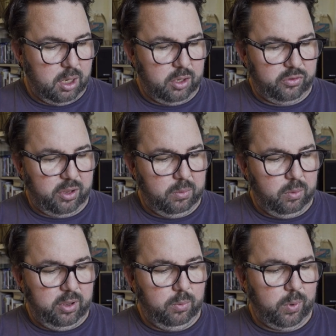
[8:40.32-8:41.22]
So
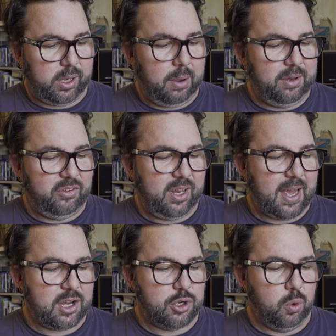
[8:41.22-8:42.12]
we're going to the
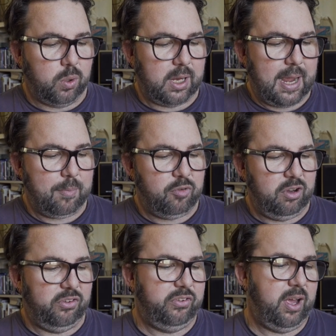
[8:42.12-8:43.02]
actual camera
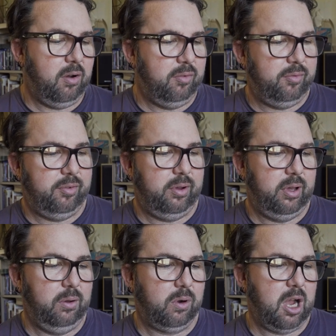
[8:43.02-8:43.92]
itself.
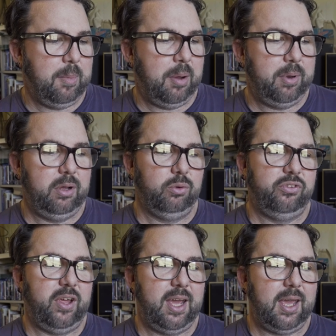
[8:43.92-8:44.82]
It'll come up and it'll
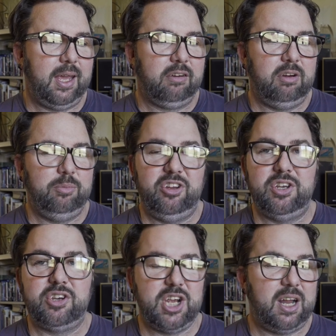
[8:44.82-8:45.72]
say
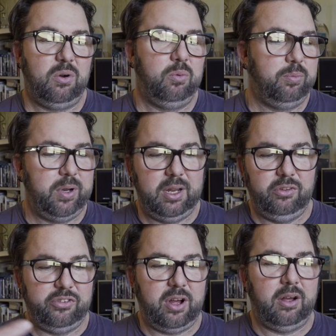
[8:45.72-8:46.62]
encrypted channel, and it
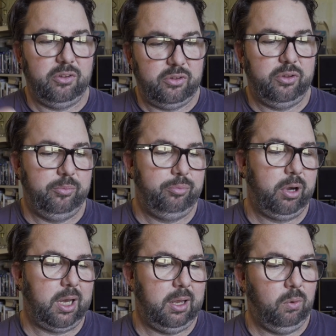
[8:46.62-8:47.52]
starts
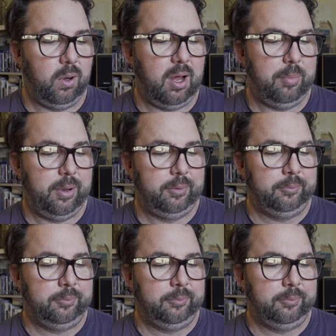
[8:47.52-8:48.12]
bringing it all up